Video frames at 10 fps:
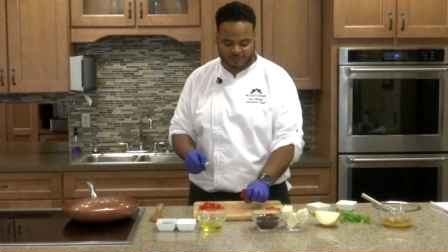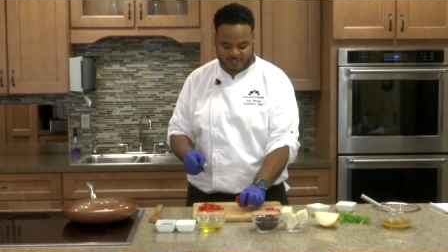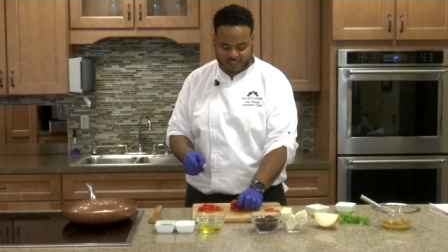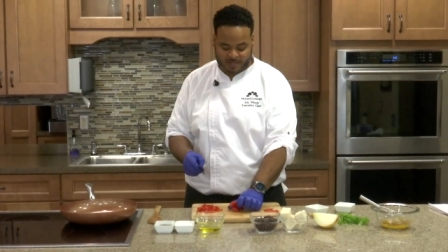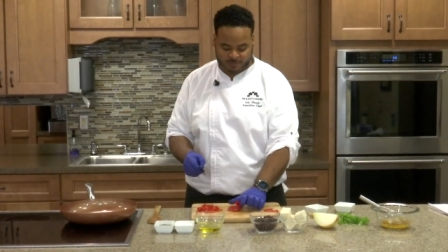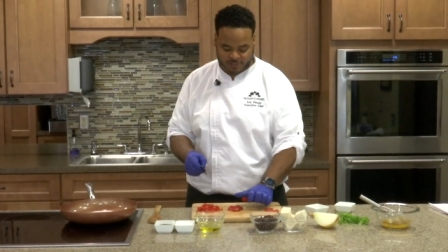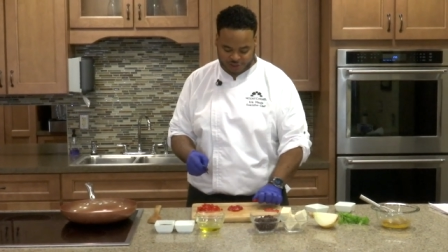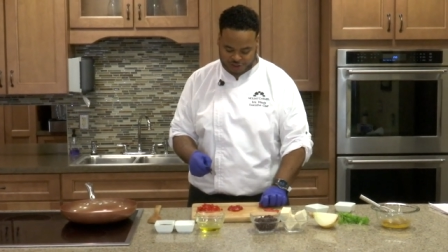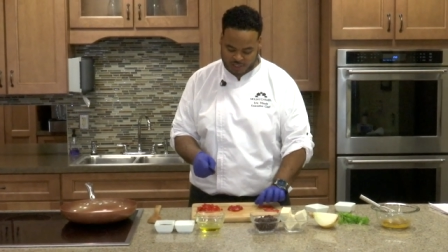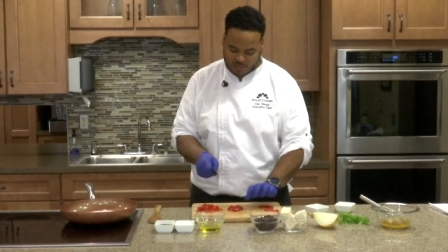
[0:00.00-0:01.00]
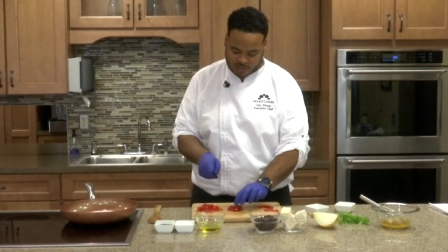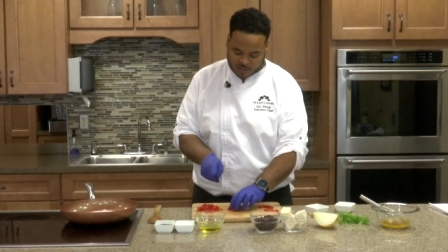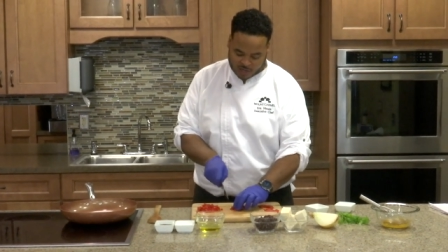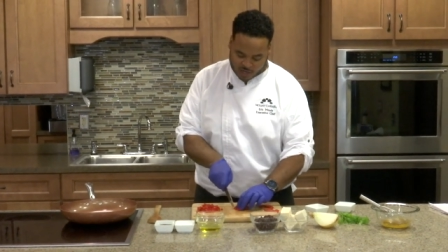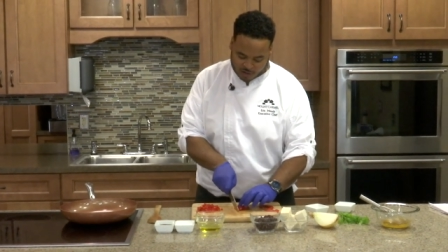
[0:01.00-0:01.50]
slippage.
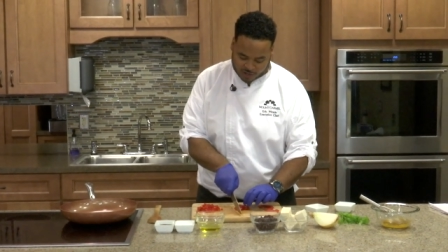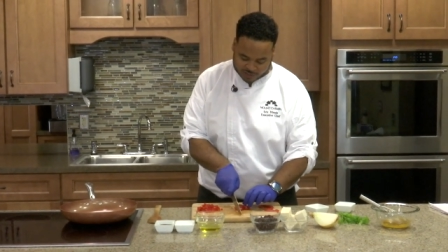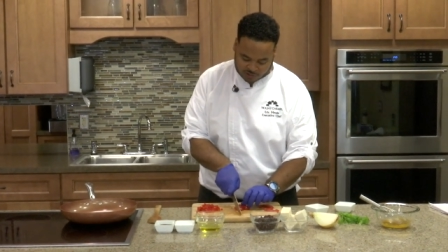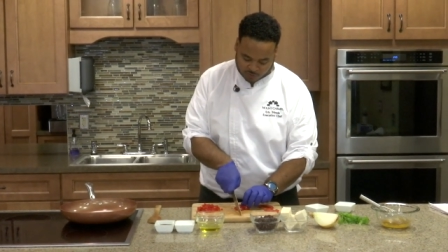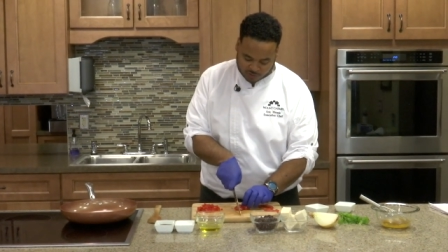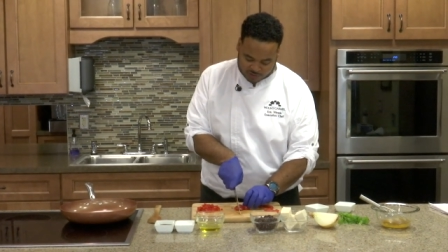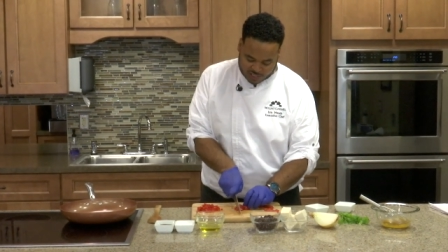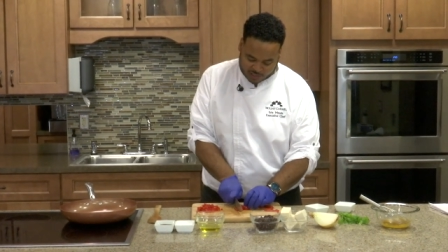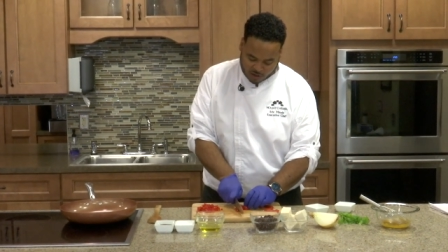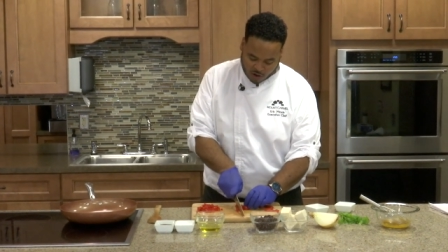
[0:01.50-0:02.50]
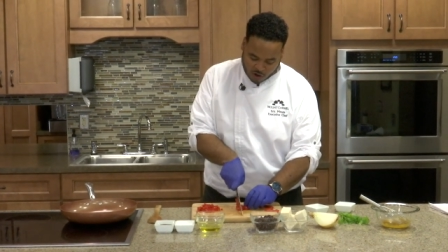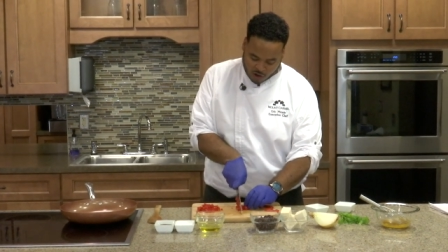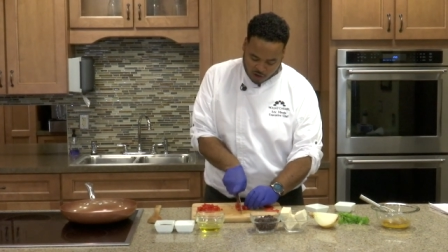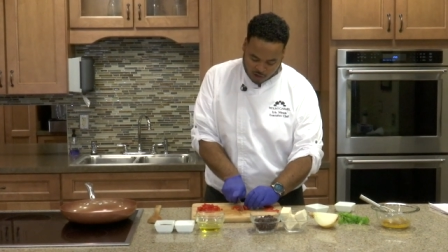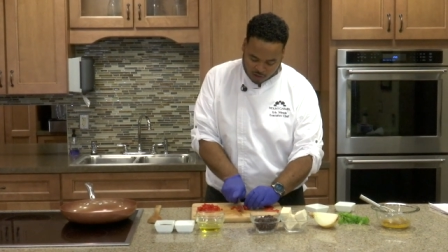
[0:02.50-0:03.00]
Okay, so we're going to take
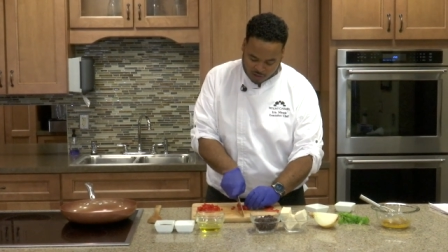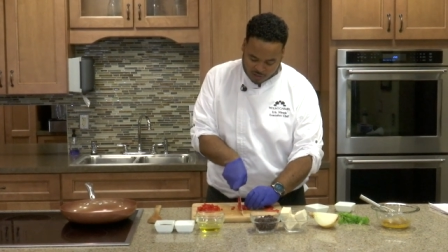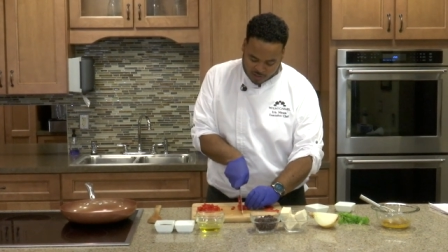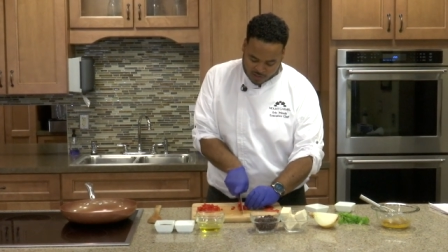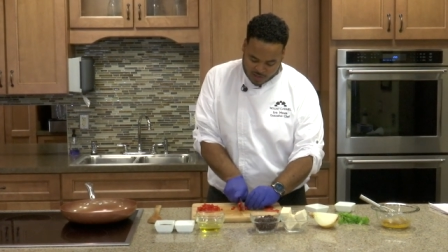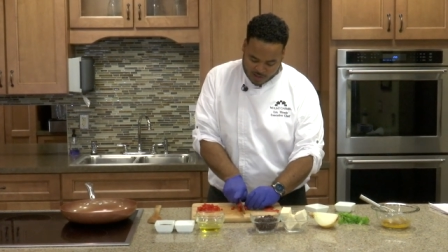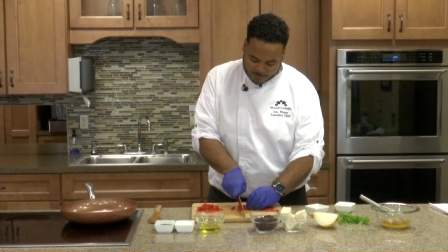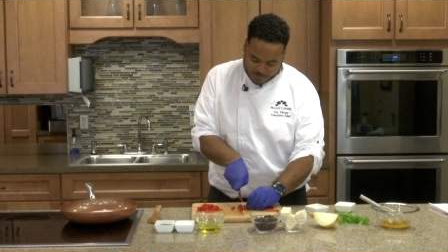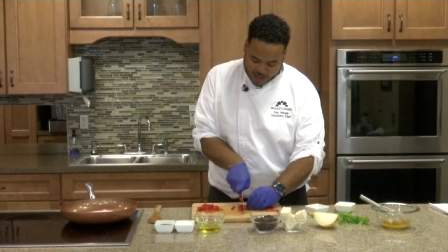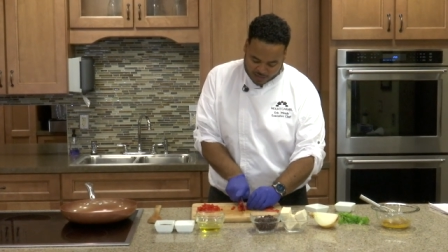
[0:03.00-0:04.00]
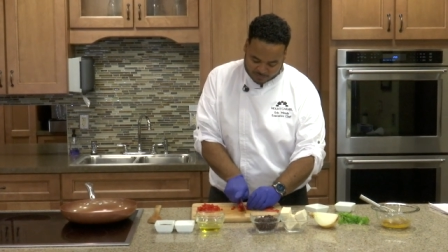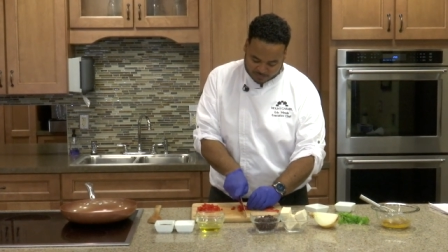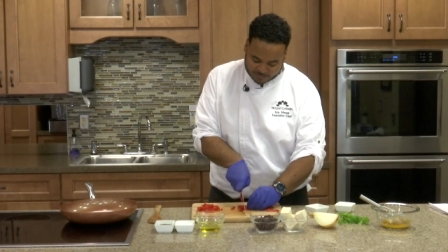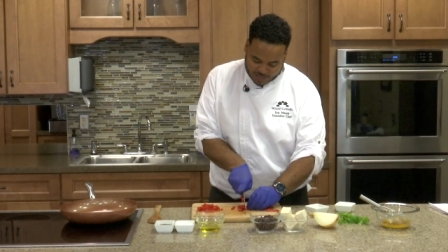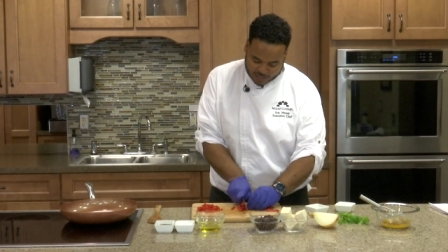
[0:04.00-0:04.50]
our
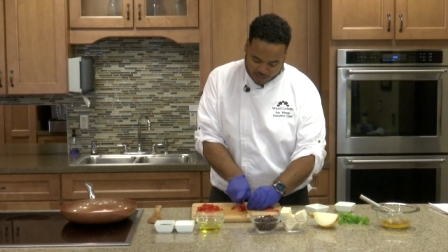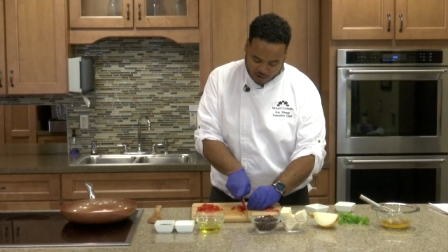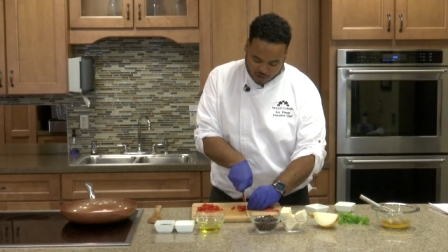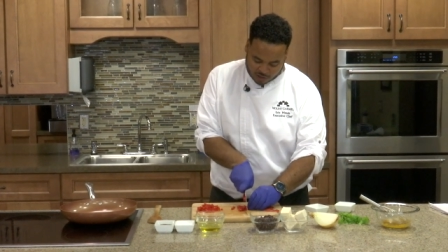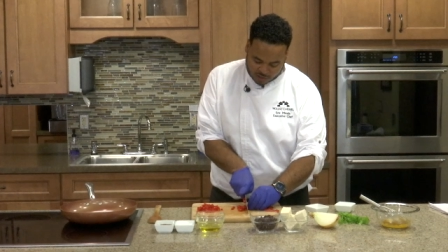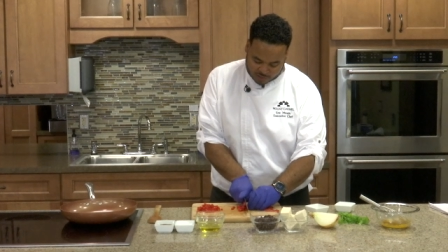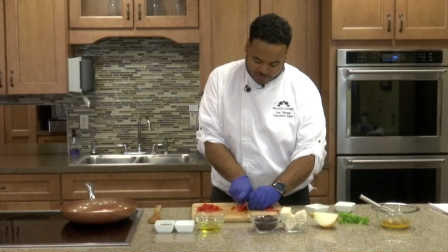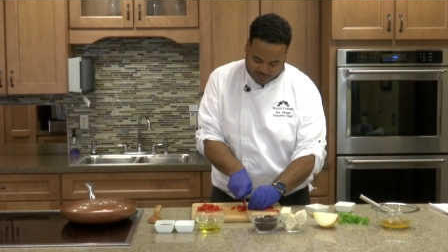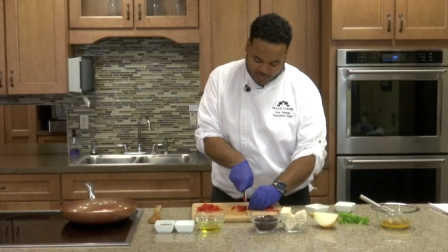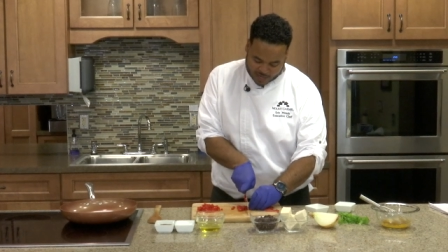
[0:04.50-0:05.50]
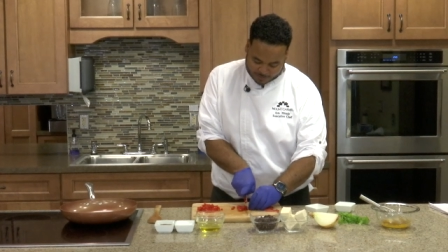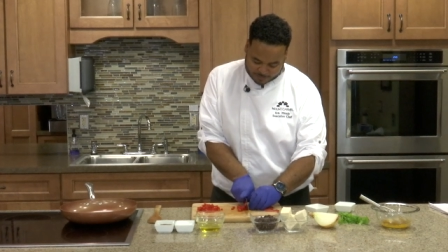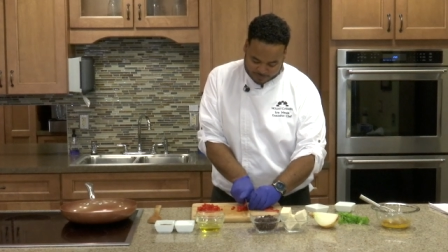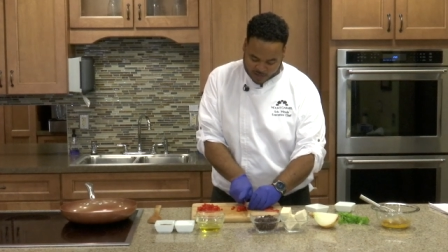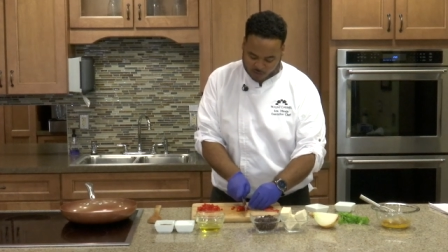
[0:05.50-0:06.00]
bottom and our
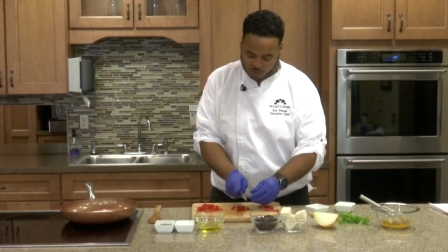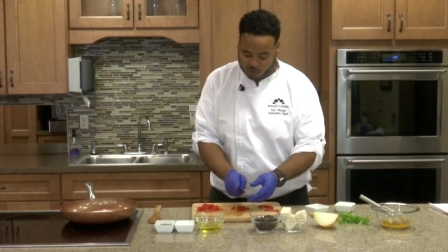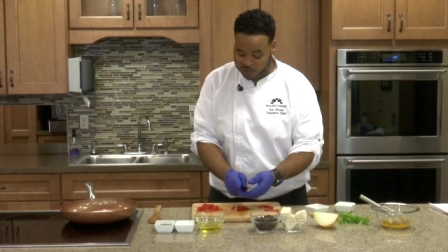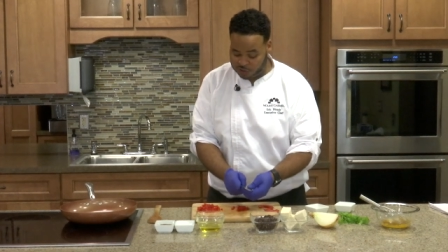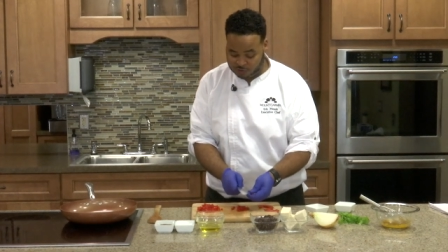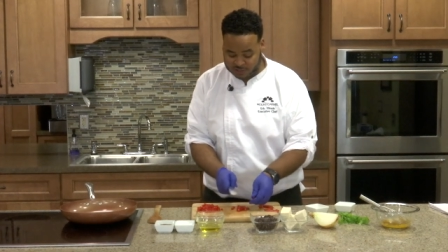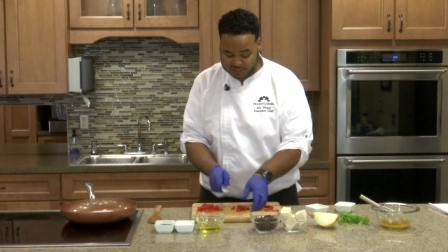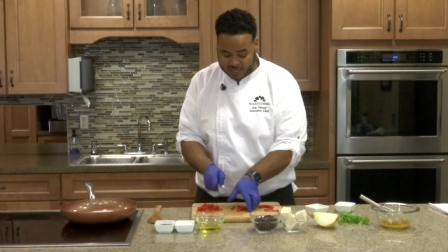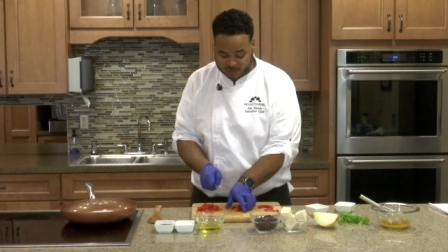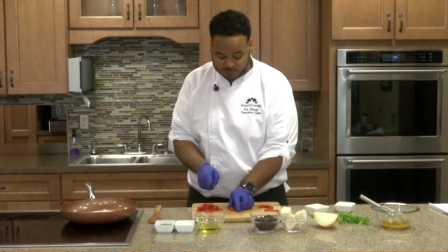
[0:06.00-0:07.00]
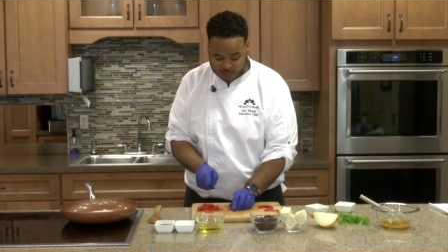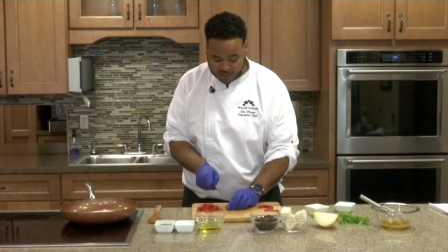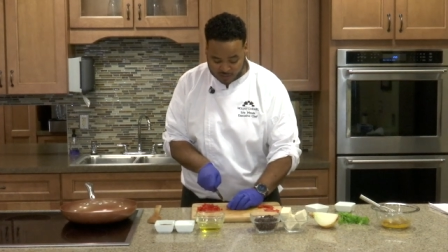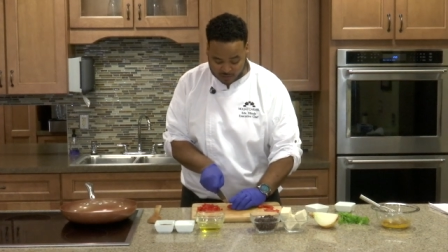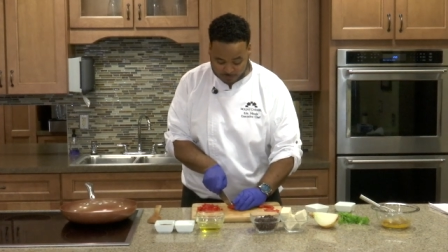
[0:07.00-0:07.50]
top, and we're going to do the same
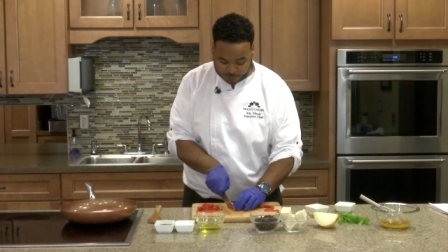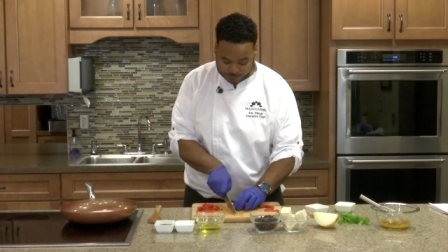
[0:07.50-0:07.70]
thing.